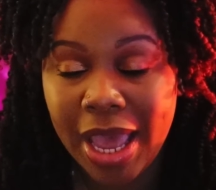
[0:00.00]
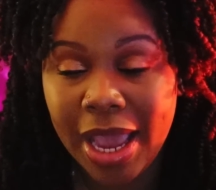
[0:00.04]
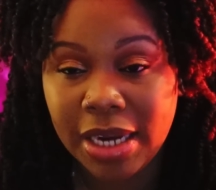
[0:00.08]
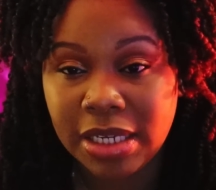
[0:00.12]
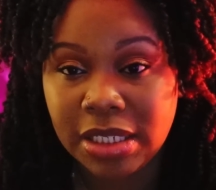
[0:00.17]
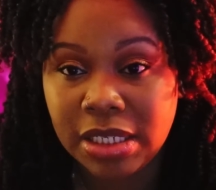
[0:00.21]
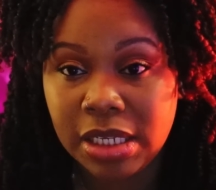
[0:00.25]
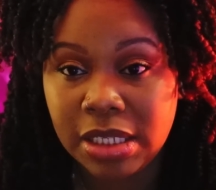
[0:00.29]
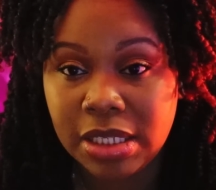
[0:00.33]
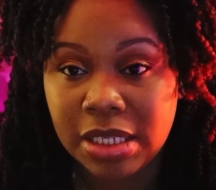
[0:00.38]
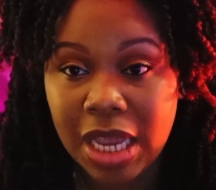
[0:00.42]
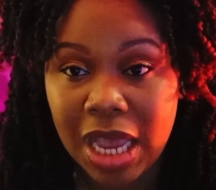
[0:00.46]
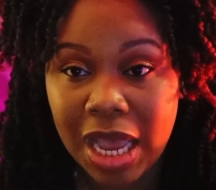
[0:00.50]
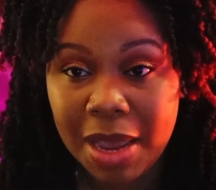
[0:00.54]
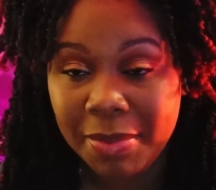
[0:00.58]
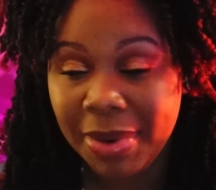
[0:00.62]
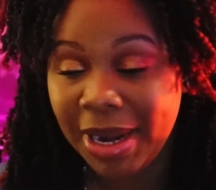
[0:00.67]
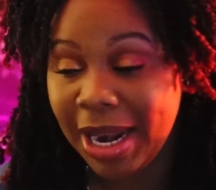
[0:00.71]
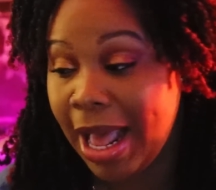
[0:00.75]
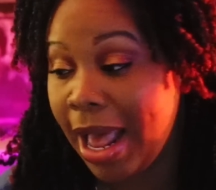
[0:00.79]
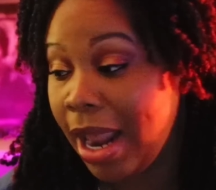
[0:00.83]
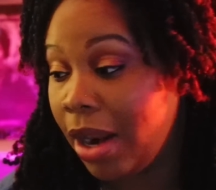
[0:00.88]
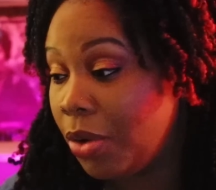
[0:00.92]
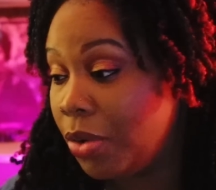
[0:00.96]
actually time.
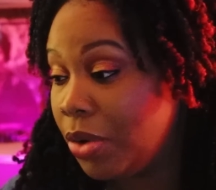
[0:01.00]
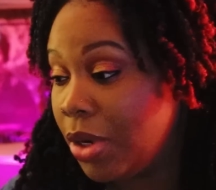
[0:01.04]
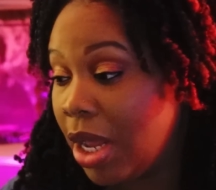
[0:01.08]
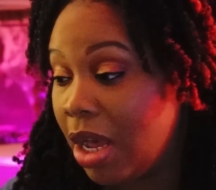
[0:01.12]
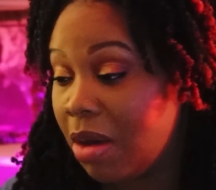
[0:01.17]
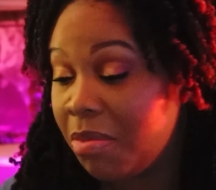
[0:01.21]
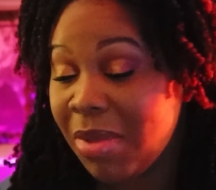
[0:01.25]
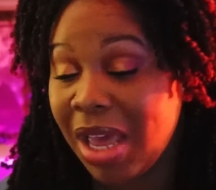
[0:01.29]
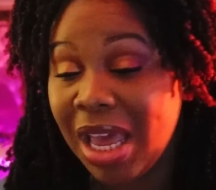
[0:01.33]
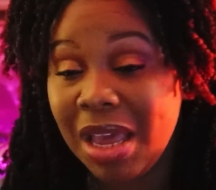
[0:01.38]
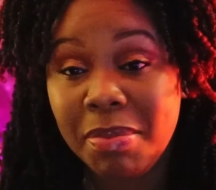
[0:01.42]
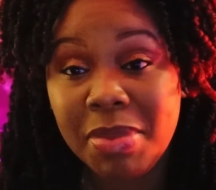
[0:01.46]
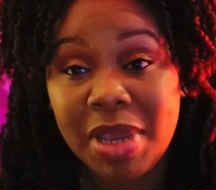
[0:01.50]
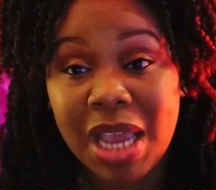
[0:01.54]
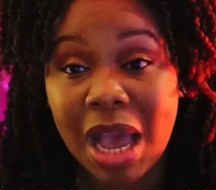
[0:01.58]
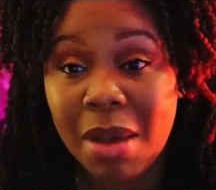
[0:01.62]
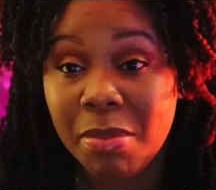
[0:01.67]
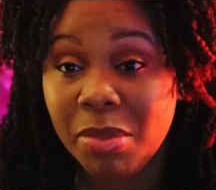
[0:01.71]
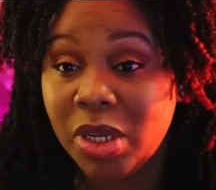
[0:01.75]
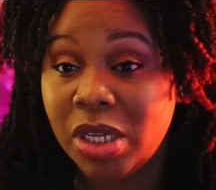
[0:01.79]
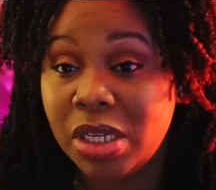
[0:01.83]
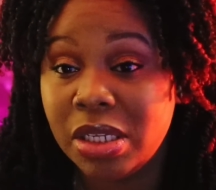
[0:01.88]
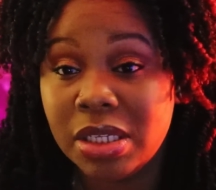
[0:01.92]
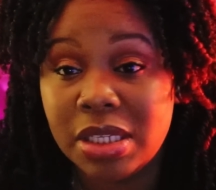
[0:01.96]
And I don't know, maybe
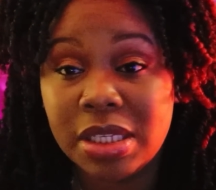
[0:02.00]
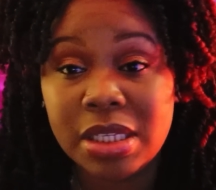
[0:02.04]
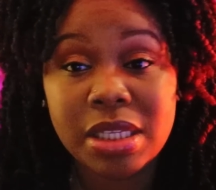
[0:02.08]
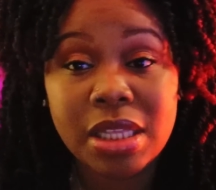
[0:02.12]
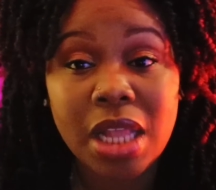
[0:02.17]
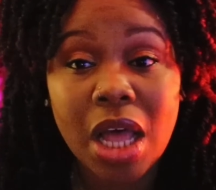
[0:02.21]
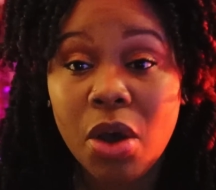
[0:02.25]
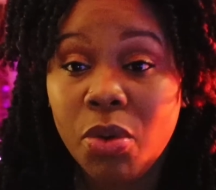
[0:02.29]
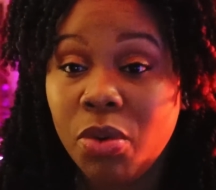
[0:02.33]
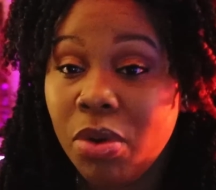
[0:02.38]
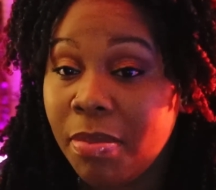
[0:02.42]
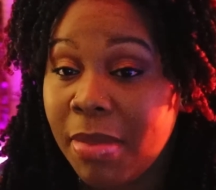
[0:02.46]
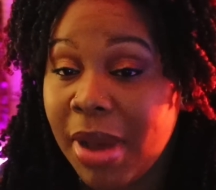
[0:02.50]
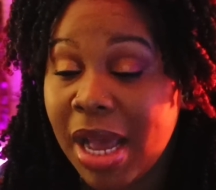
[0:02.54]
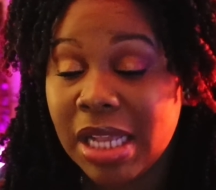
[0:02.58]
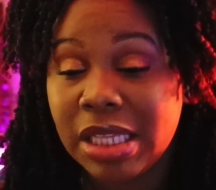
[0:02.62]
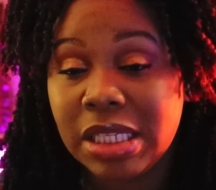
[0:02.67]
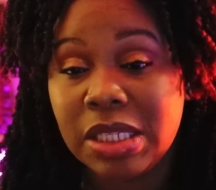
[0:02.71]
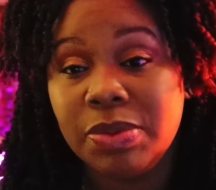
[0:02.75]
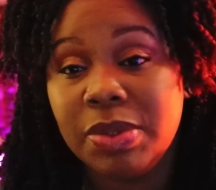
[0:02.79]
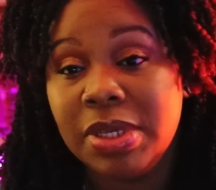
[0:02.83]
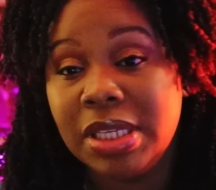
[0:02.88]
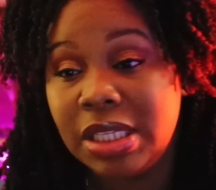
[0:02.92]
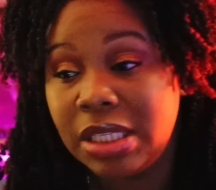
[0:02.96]
I'm a little slow with my
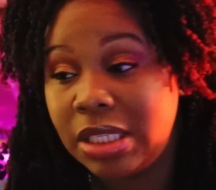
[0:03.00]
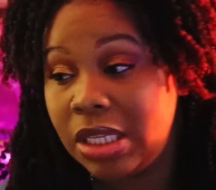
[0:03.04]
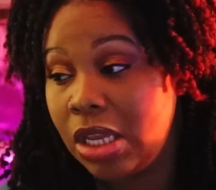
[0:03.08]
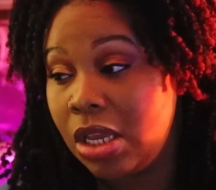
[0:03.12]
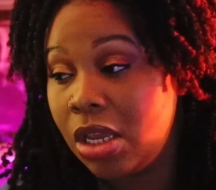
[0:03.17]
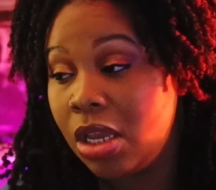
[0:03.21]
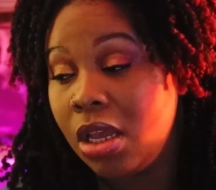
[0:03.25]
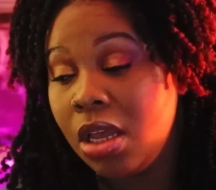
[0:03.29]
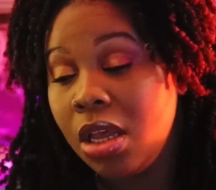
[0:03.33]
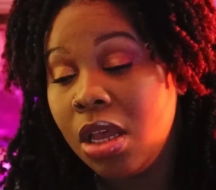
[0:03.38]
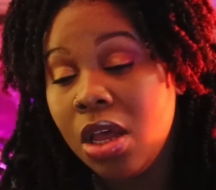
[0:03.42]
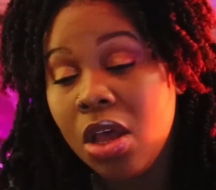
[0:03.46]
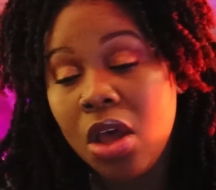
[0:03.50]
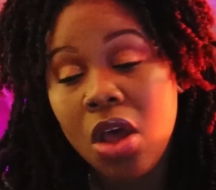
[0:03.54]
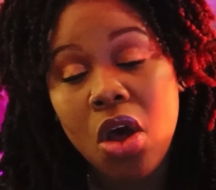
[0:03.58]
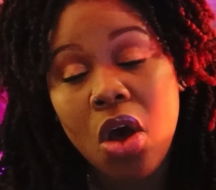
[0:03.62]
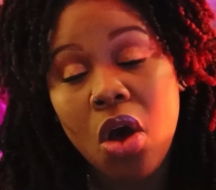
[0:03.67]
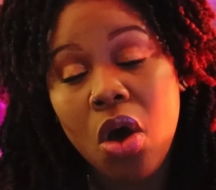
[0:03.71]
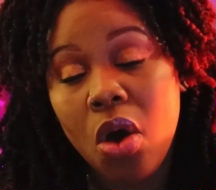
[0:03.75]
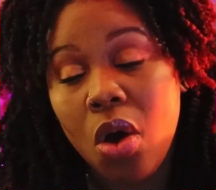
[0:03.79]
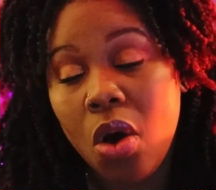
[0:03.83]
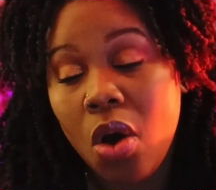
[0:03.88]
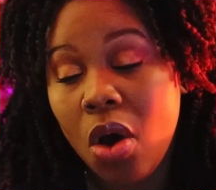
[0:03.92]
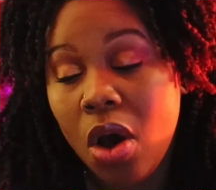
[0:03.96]
twisting,
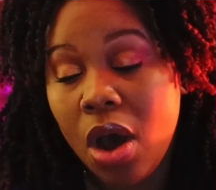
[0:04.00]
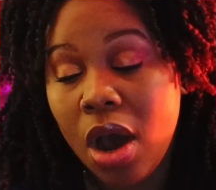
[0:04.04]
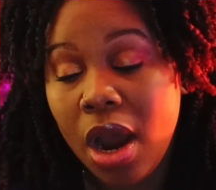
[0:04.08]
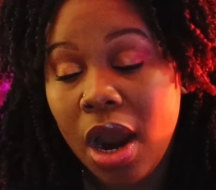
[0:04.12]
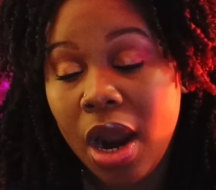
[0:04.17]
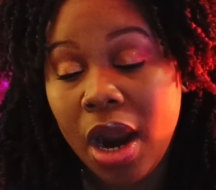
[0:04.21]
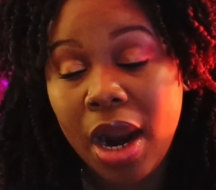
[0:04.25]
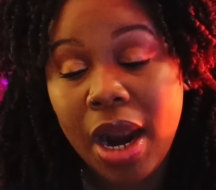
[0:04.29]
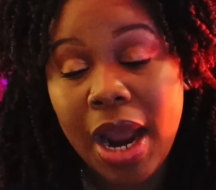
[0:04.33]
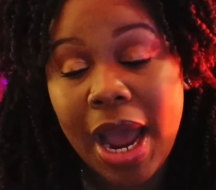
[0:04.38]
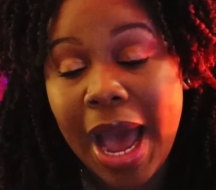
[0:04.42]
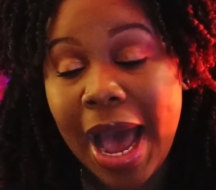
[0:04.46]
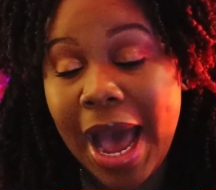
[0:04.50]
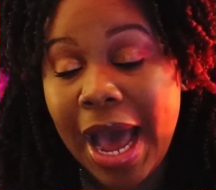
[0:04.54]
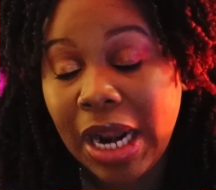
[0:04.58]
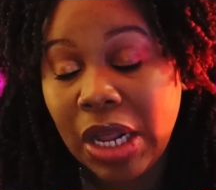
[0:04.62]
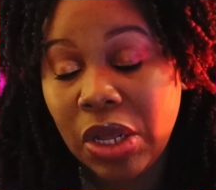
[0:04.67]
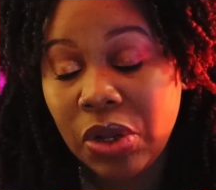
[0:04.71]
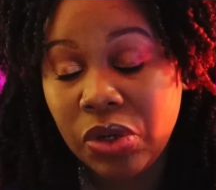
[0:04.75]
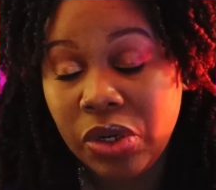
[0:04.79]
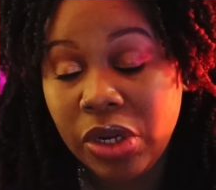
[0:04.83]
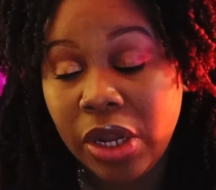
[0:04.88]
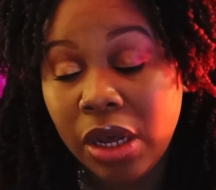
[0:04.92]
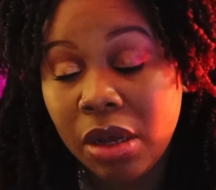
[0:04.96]
or I
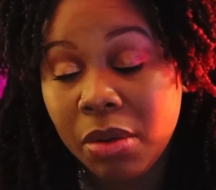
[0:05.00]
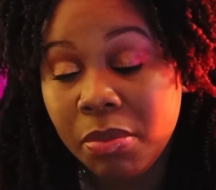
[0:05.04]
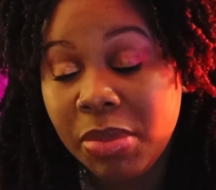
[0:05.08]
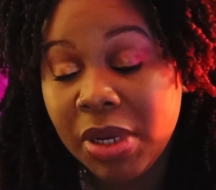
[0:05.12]
don't know.